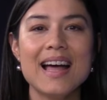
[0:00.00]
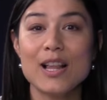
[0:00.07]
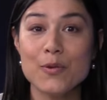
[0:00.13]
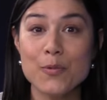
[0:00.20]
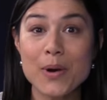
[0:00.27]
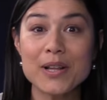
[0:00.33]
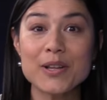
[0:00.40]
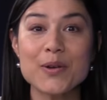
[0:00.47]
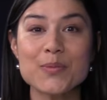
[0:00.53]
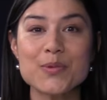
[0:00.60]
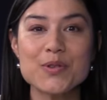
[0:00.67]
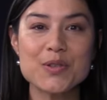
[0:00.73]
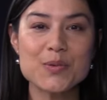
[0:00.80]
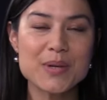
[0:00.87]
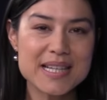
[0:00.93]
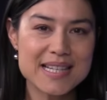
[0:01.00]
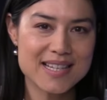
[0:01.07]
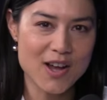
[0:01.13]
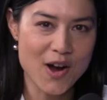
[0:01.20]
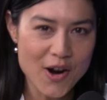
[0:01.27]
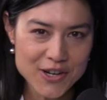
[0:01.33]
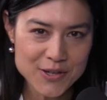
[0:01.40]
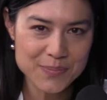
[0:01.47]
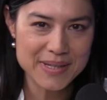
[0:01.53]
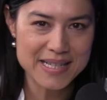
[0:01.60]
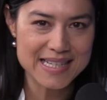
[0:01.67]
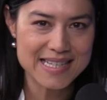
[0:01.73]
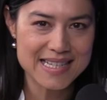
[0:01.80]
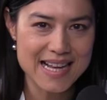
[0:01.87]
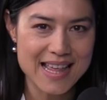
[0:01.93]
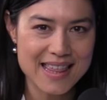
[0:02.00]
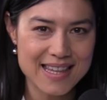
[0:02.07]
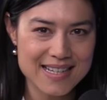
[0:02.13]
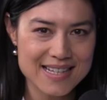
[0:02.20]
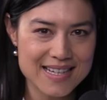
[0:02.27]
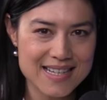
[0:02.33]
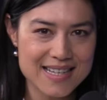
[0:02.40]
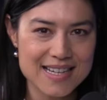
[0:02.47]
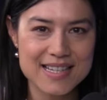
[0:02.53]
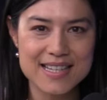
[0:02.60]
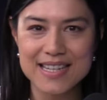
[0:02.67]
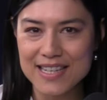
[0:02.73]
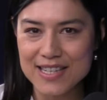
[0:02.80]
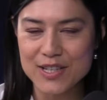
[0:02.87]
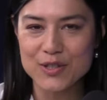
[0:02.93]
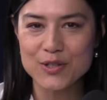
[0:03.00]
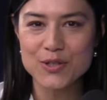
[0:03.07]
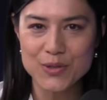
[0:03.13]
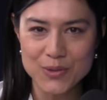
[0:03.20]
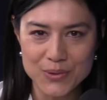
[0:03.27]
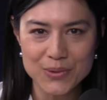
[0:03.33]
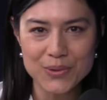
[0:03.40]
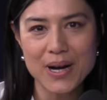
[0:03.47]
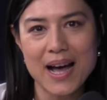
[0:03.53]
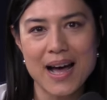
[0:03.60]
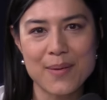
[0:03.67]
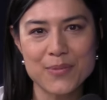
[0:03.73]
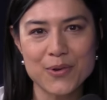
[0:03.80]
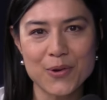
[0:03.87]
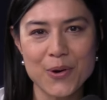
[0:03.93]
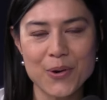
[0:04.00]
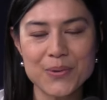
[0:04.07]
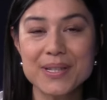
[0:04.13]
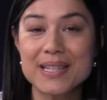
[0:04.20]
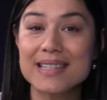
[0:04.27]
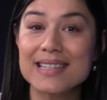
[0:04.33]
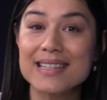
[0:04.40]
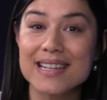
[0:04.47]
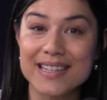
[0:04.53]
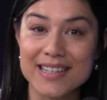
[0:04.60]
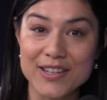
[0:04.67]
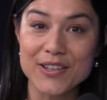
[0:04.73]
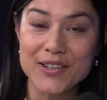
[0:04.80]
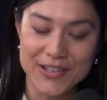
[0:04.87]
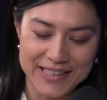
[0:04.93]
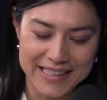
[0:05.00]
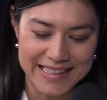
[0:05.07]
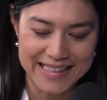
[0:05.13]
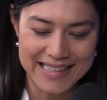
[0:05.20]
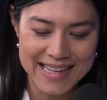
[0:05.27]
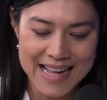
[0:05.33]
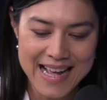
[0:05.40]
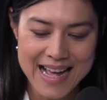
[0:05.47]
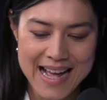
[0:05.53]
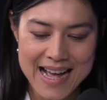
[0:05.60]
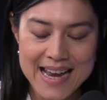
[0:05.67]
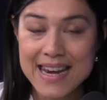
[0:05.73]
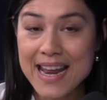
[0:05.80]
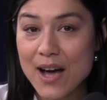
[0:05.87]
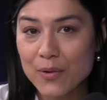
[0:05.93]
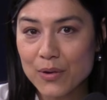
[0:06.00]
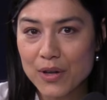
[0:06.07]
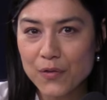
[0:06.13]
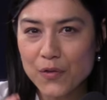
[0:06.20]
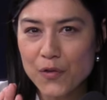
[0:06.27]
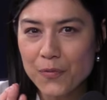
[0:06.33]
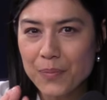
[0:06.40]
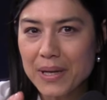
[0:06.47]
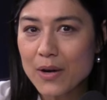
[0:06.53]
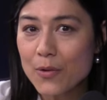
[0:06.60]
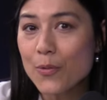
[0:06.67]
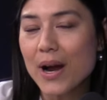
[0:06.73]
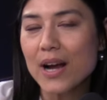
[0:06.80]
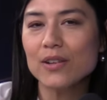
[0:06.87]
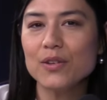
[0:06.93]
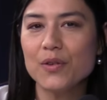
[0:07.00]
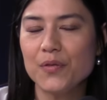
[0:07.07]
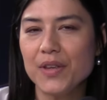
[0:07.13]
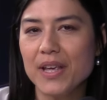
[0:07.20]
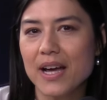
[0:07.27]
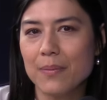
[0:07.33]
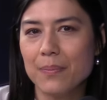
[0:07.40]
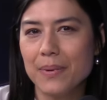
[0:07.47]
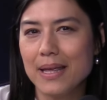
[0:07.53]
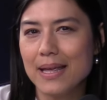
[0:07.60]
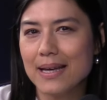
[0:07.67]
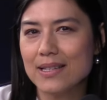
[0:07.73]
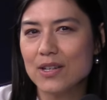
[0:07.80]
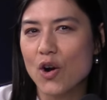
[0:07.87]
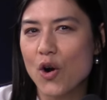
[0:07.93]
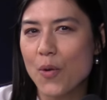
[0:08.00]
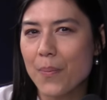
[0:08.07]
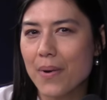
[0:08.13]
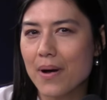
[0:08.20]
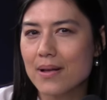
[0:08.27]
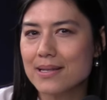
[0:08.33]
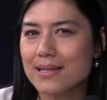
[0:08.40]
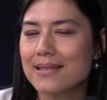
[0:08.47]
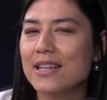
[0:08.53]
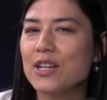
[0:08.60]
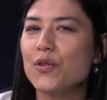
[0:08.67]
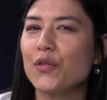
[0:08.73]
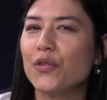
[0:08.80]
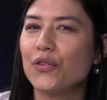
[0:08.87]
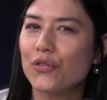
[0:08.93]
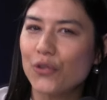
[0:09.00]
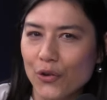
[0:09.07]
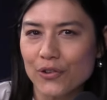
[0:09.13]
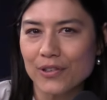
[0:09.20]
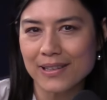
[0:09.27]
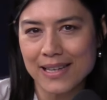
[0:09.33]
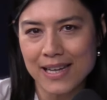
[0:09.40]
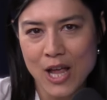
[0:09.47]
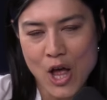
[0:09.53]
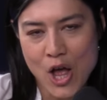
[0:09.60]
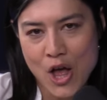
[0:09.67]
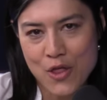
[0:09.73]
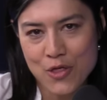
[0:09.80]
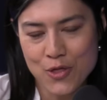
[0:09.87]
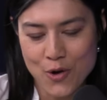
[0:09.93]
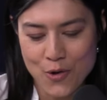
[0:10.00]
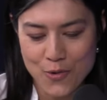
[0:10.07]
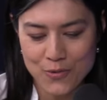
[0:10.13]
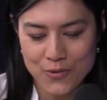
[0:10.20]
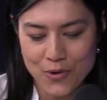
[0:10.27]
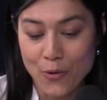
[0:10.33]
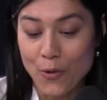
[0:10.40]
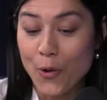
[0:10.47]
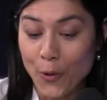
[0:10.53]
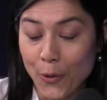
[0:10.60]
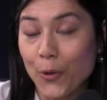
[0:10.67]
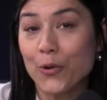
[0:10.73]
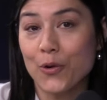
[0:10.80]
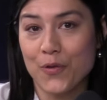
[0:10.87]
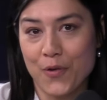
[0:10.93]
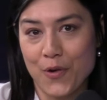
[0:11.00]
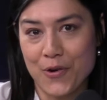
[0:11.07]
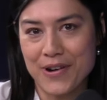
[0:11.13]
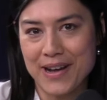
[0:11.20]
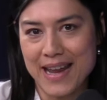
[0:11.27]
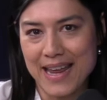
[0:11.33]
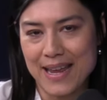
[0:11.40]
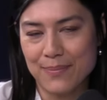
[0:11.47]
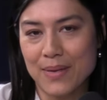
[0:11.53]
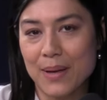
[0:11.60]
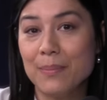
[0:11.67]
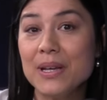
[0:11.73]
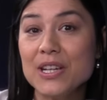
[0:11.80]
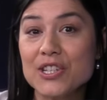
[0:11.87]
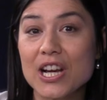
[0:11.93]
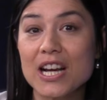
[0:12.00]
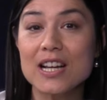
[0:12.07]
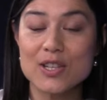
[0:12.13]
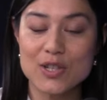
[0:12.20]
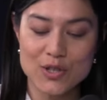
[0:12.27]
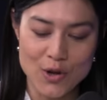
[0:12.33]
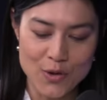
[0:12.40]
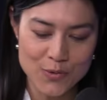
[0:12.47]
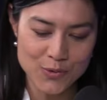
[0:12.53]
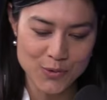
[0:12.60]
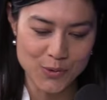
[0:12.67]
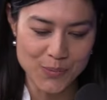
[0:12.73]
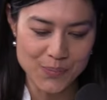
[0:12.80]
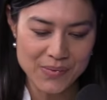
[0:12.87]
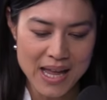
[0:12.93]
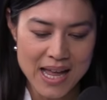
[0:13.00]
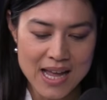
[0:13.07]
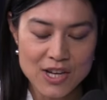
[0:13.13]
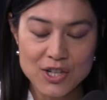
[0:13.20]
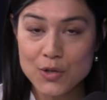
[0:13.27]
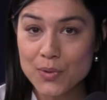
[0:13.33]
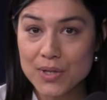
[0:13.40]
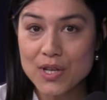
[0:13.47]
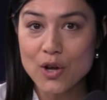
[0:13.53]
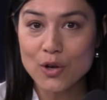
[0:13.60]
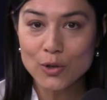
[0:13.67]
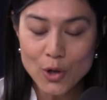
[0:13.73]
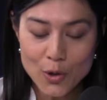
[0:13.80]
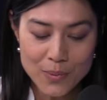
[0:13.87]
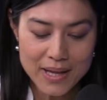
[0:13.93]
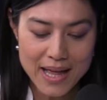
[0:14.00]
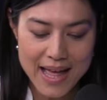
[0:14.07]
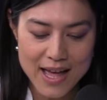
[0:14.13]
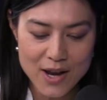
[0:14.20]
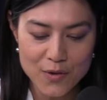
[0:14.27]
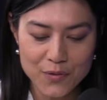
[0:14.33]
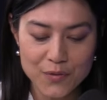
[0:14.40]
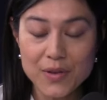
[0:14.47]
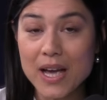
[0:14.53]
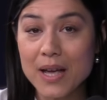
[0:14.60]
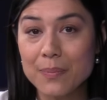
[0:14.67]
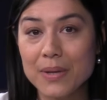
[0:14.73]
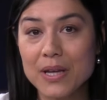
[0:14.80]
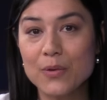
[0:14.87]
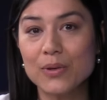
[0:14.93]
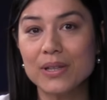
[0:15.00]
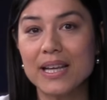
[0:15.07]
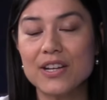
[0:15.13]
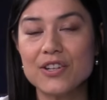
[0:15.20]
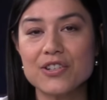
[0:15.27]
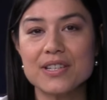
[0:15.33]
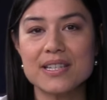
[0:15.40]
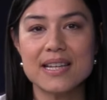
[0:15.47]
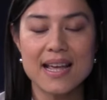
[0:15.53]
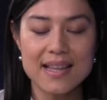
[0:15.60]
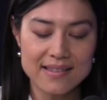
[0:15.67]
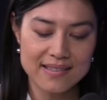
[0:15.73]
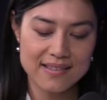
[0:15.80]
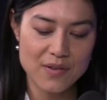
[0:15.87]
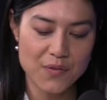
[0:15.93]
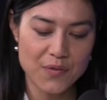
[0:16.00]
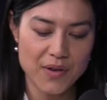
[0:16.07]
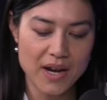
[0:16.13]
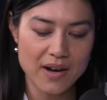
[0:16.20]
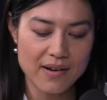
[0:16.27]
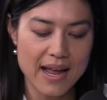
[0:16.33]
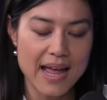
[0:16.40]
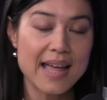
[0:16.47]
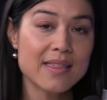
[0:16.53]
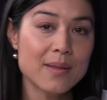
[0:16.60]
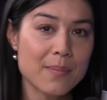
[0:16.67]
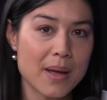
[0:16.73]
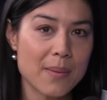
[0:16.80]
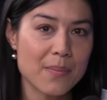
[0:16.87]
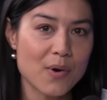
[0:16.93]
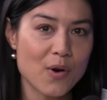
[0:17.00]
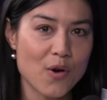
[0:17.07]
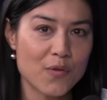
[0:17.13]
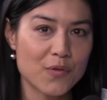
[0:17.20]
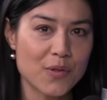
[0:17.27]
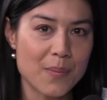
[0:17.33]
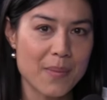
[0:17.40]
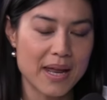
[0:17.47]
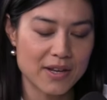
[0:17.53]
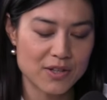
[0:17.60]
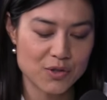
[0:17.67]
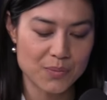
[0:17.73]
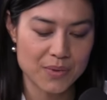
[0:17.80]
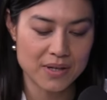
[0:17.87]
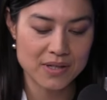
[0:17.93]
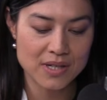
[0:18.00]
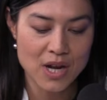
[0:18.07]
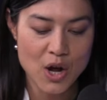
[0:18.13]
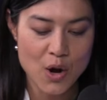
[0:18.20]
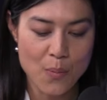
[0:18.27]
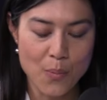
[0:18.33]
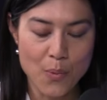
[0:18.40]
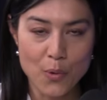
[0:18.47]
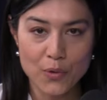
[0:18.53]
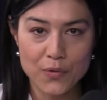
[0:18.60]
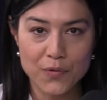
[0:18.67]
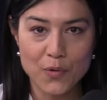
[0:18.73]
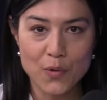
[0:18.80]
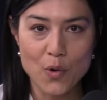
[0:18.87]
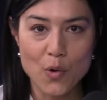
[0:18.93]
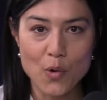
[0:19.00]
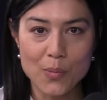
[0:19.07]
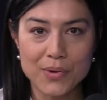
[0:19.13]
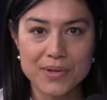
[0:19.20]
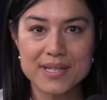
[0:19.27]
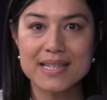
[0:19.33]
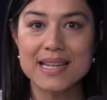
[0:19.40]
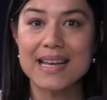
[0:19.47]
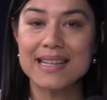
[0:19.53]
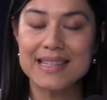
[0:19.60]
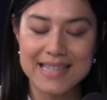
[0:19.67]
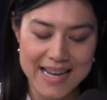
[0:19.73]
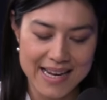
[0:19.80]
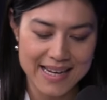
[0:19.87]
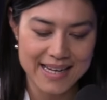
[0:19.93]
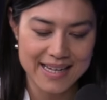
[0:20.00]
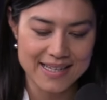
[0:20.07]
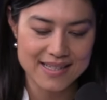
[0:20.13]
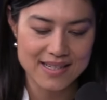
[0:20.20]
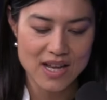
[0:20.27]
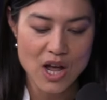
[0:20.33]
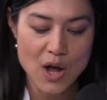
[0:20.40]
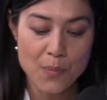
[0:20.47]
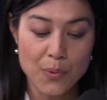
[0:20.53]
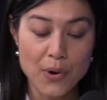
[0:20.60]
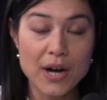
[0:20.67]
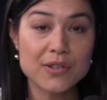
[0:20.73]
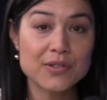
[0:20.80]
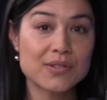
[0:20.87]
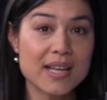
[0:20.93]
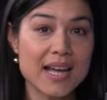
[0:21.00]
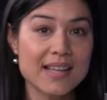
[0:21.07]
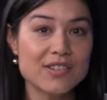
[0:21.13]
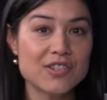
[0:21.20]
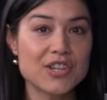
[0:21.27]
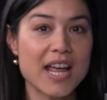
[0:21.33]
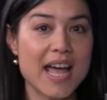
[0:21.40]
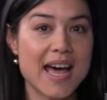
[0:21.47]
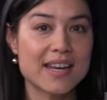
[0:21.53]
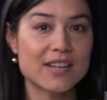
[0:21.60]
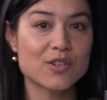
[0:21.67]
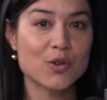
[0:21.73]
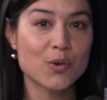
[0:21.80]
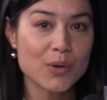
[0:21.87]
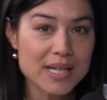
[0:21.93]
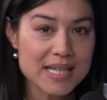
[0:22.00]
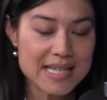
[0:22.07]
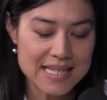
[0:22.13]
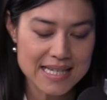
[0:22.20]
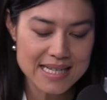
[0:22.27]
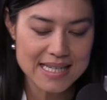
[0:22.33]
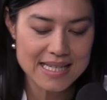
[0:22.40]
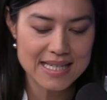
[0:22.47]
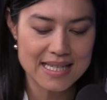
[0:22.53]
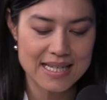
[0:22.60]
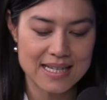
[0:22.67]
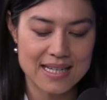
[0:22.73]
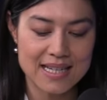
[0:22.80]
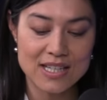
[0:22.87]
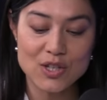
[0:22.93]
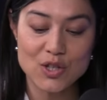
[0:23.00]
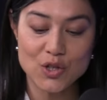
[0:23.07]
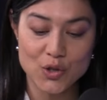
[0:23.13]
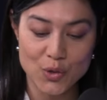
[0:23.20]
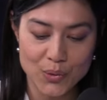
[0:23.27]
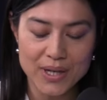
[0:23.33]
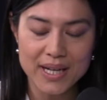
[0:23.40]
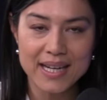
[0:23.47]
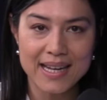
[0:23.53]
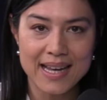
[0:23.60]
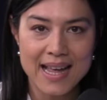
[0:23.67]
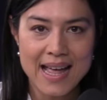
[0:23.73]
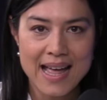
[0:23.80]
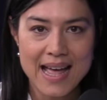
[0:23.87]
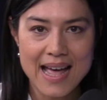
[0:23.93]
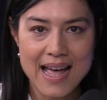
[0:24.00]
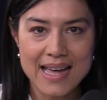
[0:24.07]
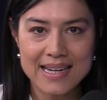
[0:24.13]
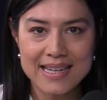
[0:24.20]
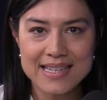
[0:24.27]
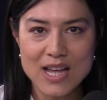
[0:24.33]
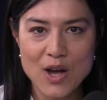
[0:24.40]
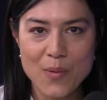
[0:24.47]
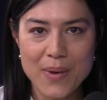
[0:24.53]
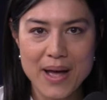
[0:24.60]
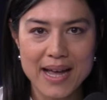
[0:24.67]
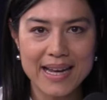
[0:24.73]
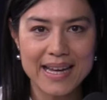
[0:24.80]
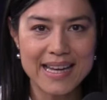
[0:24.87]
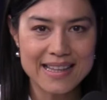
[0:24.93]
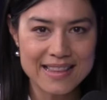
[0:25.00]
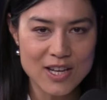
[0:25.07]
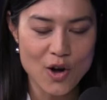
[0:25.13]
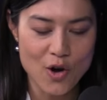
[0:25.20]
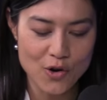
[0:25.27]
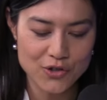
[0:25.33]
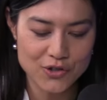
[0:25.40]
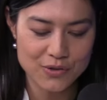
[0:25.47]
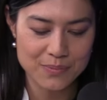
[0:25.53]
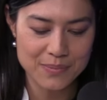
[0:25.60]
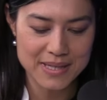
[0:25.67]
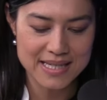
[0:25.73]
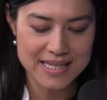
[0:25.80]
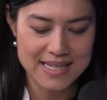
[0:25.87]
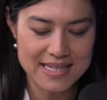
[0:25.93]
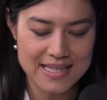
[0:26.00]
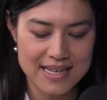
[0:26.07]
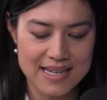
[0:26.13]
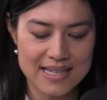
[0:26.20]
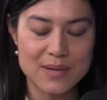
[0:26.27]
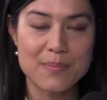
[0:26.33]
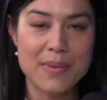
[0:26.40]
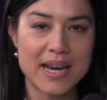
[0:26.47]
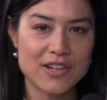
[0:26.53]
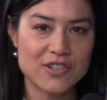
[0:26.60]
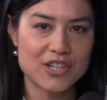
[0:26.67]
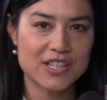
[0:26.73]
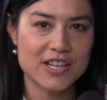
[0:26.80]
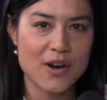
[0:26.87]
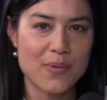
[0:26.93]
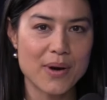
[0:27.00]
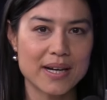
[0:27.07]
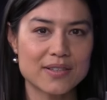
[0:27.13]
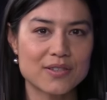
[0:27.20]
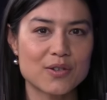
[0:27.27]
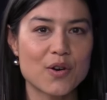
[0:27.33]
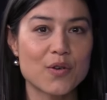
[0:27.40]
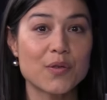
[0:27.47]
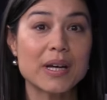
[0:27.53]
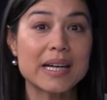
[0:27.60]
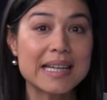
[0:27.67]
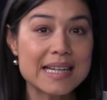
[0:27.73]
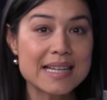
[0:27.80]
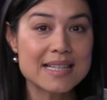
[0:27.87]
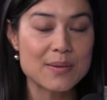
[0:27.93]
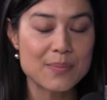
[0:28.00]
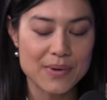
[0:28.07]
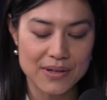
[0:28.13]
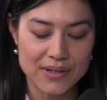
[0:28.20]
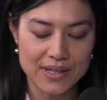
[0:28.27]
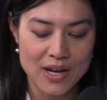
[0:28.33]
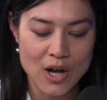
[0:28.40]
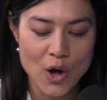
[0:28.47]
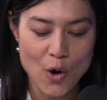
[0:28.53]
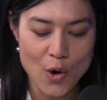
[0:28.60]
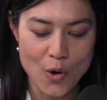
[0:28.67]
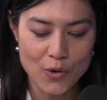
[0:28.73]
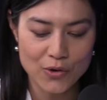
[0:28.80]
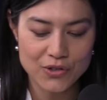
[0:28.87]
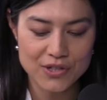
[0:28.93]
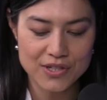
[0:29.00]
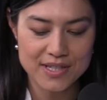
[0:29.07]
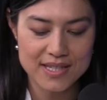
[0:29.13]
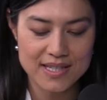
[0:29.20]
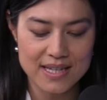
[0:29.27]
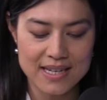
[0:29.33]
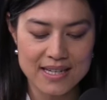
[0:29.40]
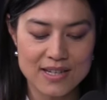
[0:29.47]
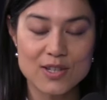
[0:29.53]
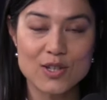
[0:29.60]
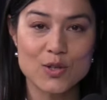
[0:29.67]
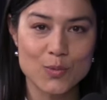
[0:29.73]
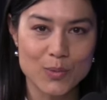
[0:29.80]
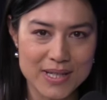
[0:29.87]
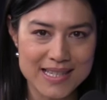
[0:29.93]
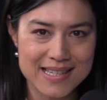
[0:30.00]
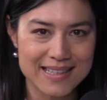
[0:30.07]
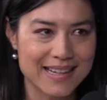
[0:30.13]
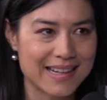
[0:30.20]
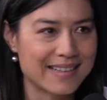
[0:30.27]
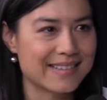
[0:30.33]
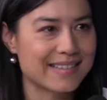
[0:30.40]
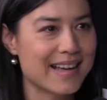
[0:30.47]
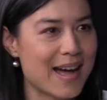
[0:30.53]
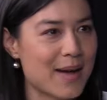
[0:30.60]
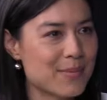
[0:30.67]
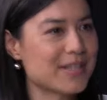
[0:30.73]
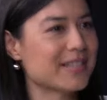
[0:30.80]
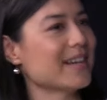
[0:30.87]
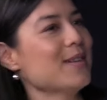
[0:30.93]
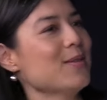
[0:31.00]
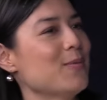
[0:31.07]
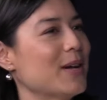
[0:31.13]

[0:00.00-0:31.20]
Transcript: Hello and welcome to Swizz Art Biz. This is season two. I'm your host, Tanya Koenig. Now, if you've been a regular VIP at Art Basel, then you've certainly known or heard of her name, Michèle Sandoz. She was a global head of VIP relations at the fair and a member of the management board for almost a decade. Prior to that, she had at Christie's uh, in Zurich and is now back in the auction business as managing director of Grisebach Auctions in Switzerland. Hi, Michèle.